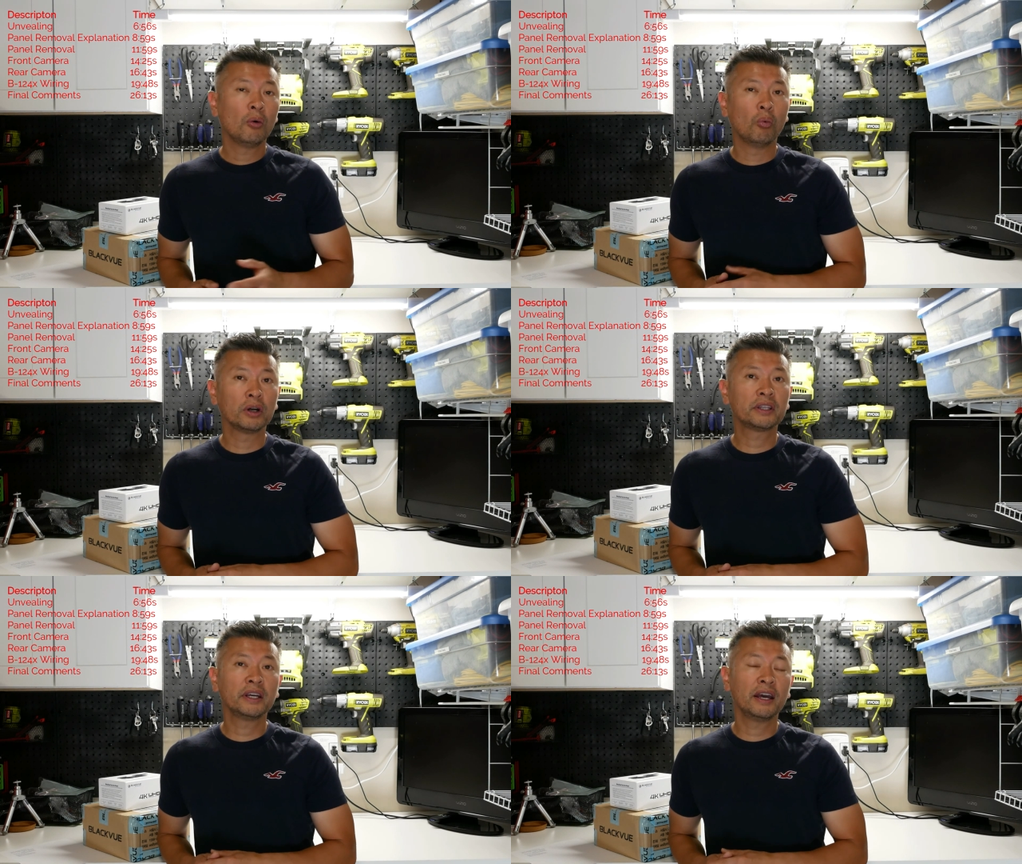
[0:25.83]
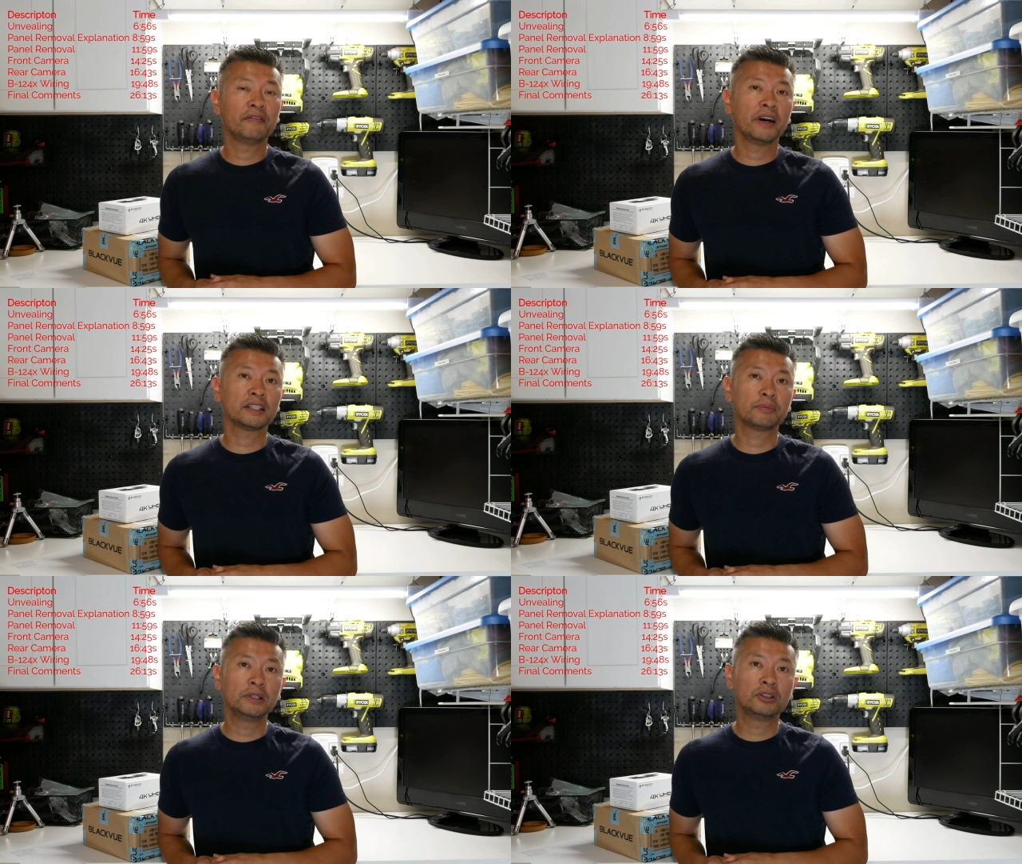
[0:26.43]
What they have
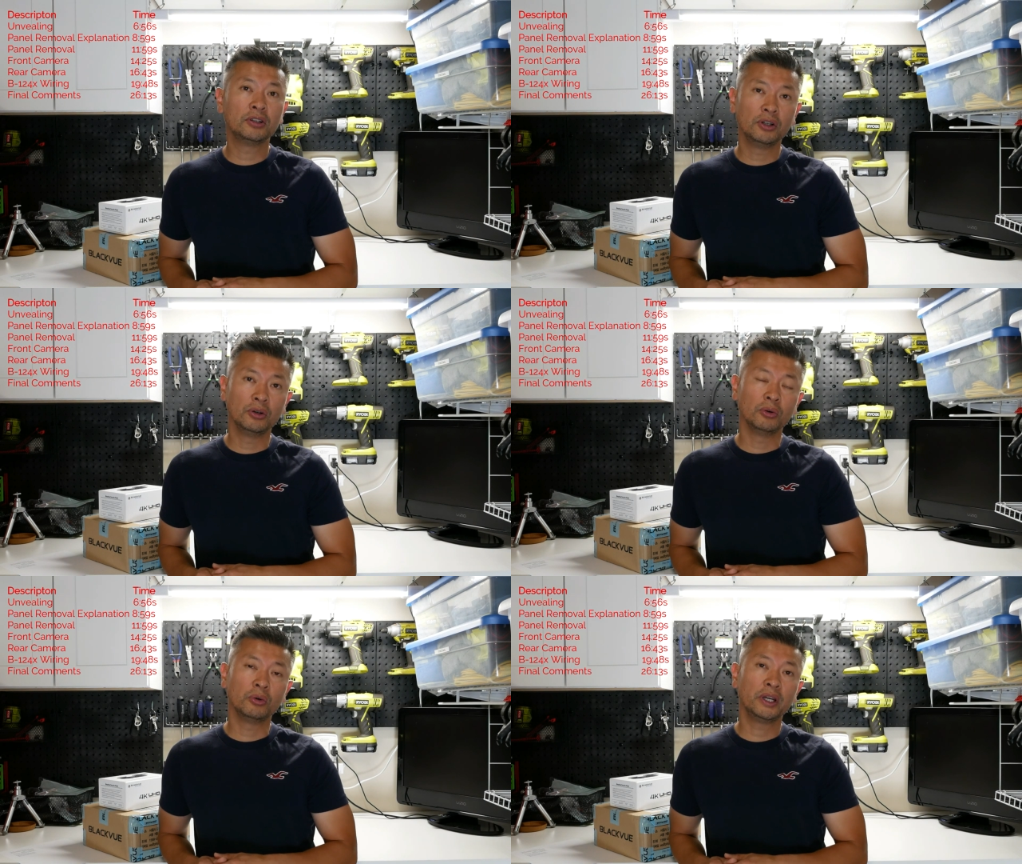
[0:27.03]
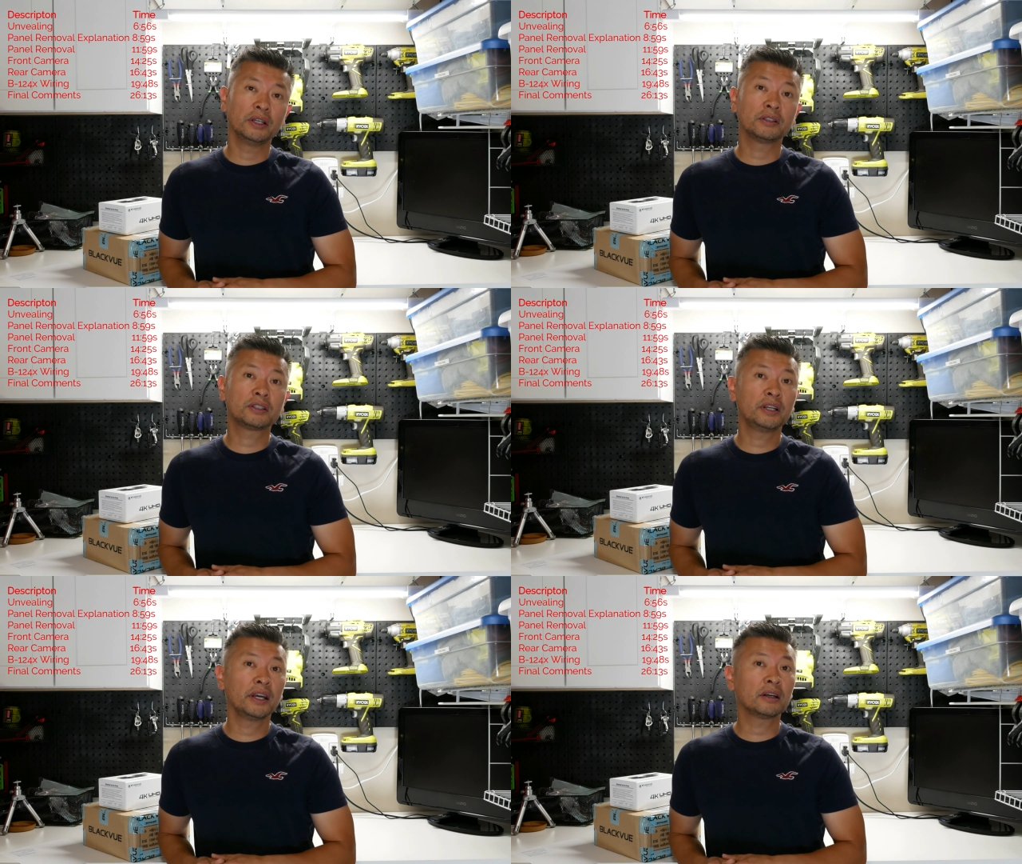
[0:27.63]
asked me to do
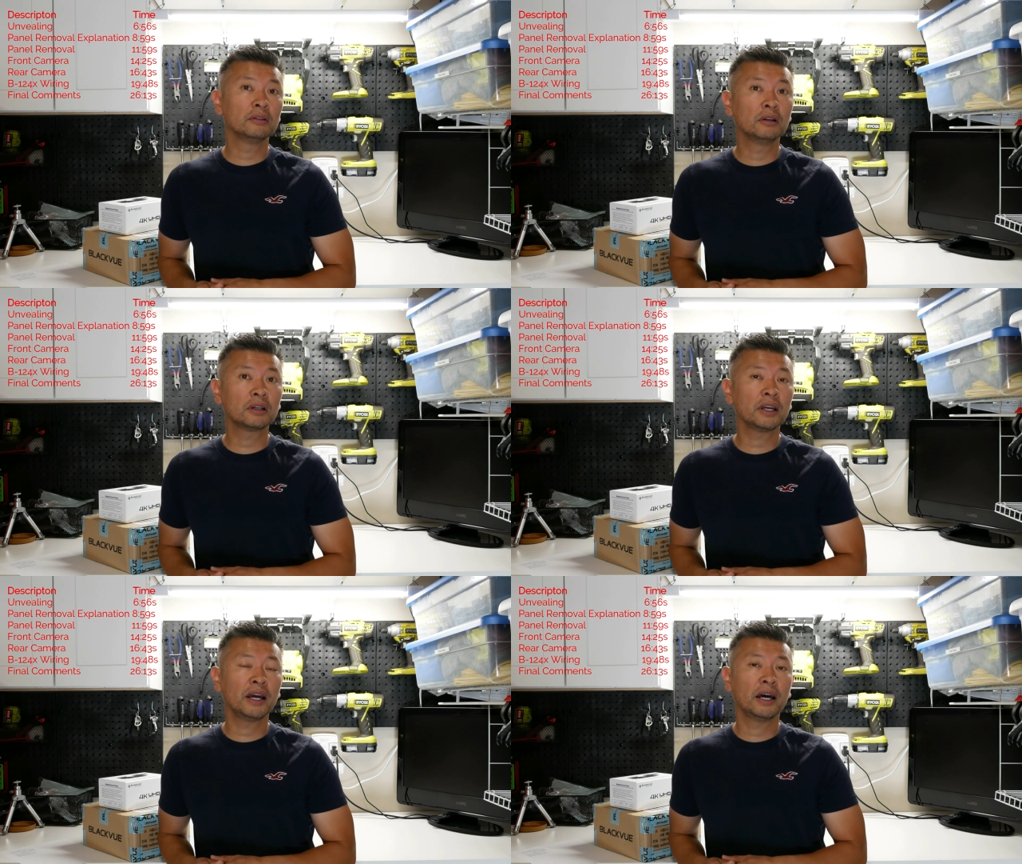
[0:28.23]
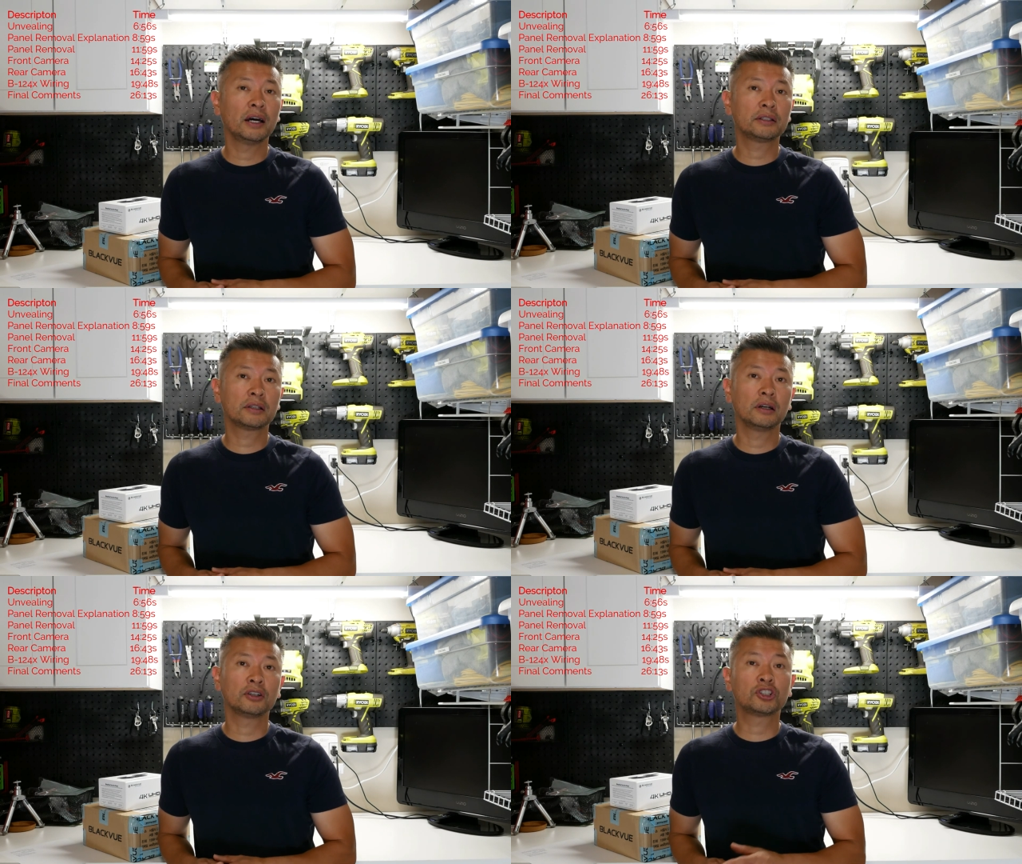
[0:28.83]
is take a look at
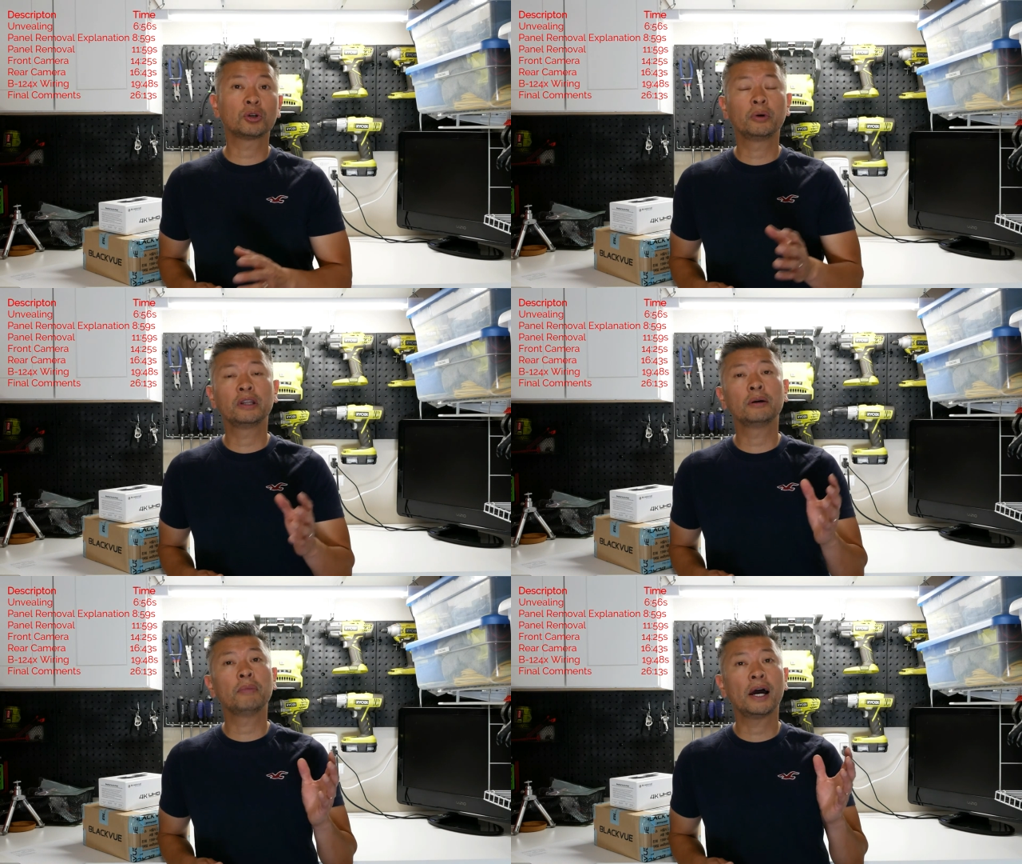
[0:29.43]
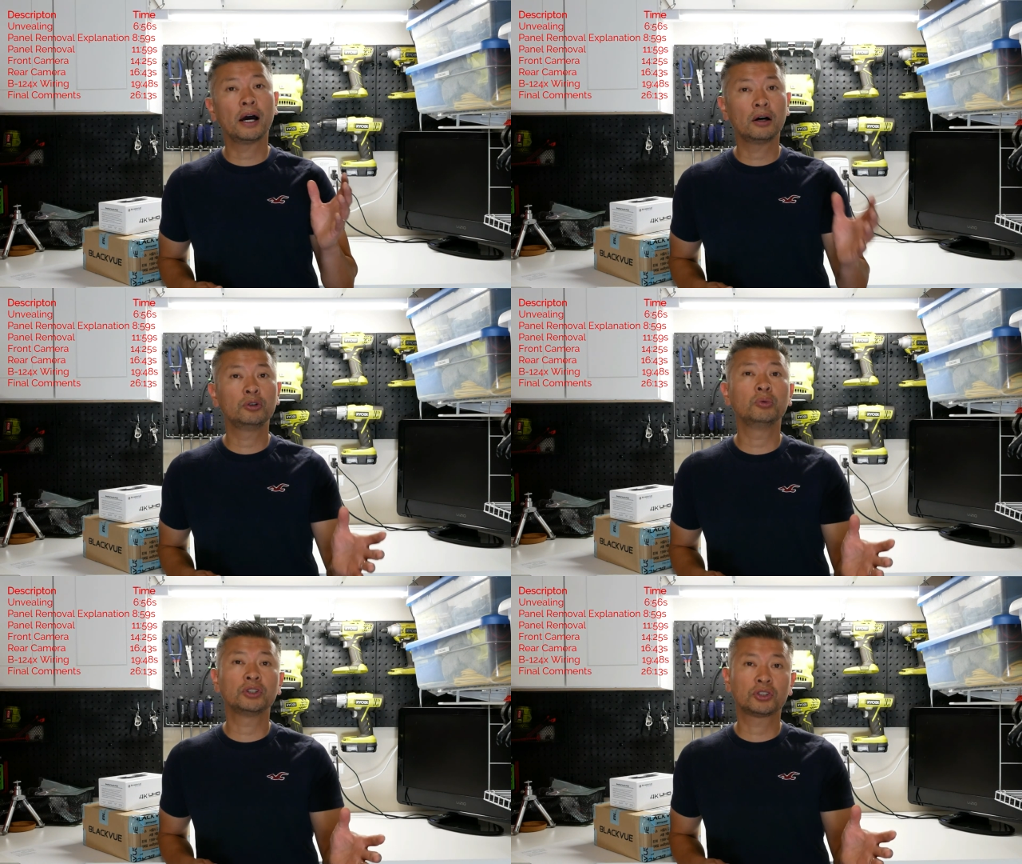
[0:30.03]
showing them how
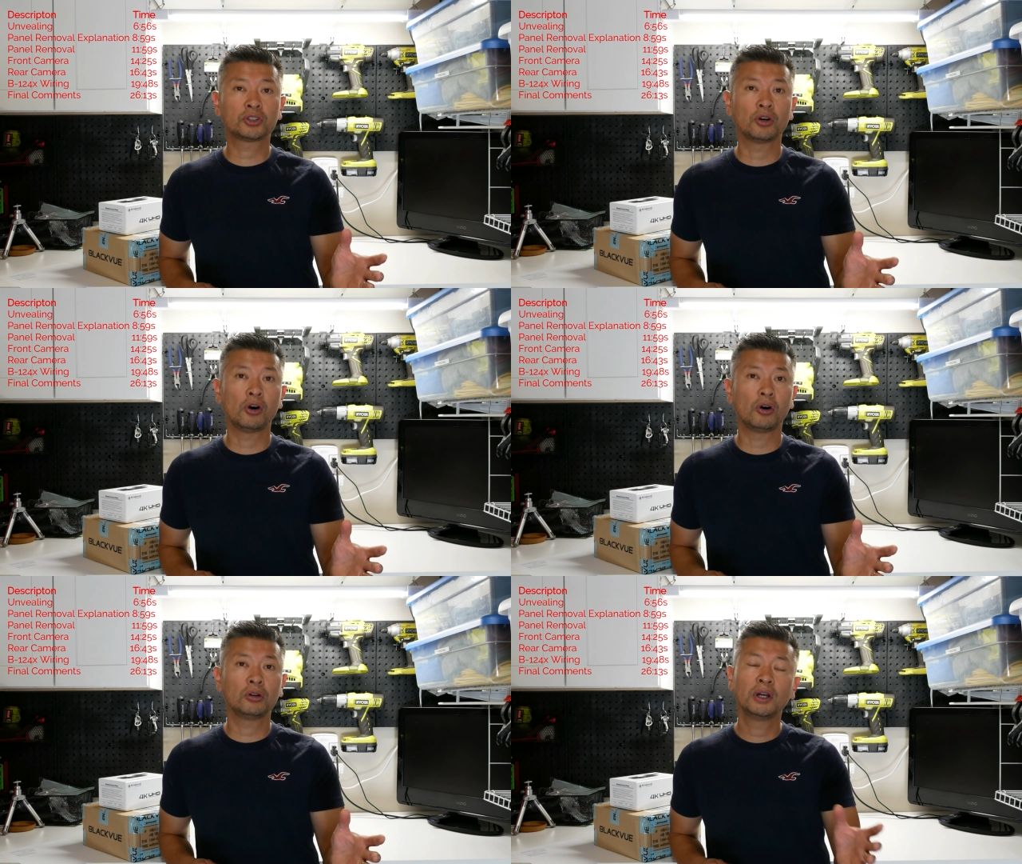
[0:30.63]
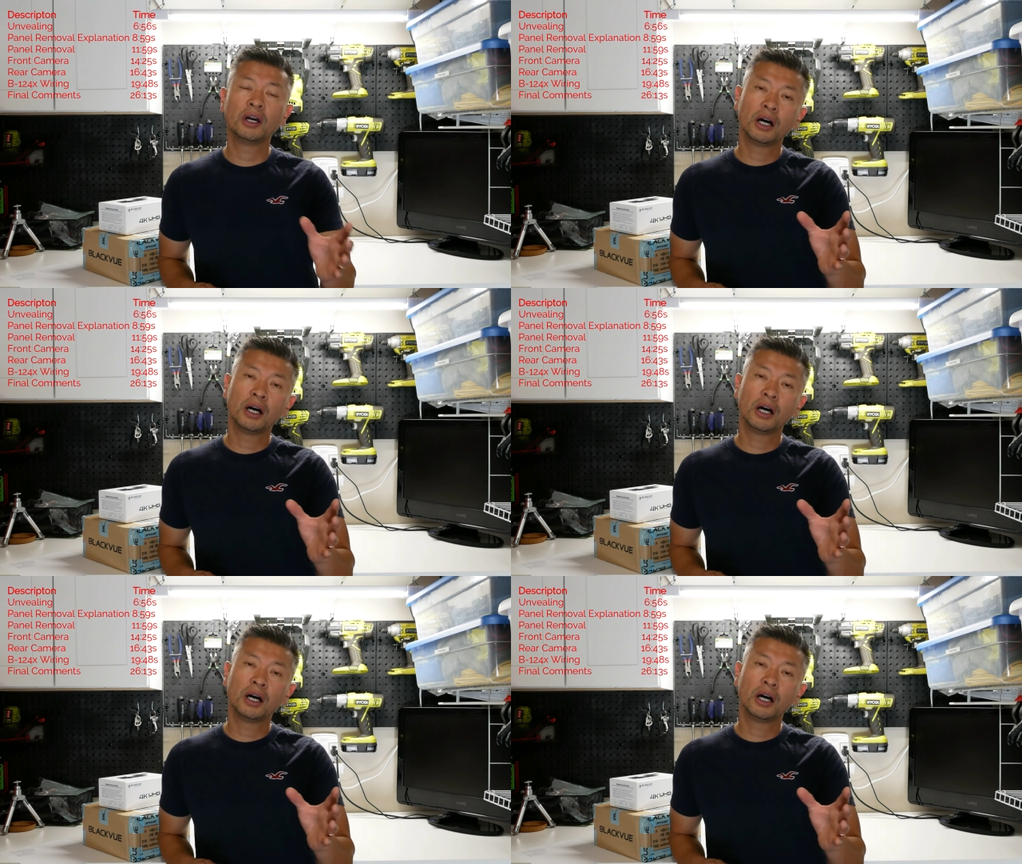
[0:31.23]
to install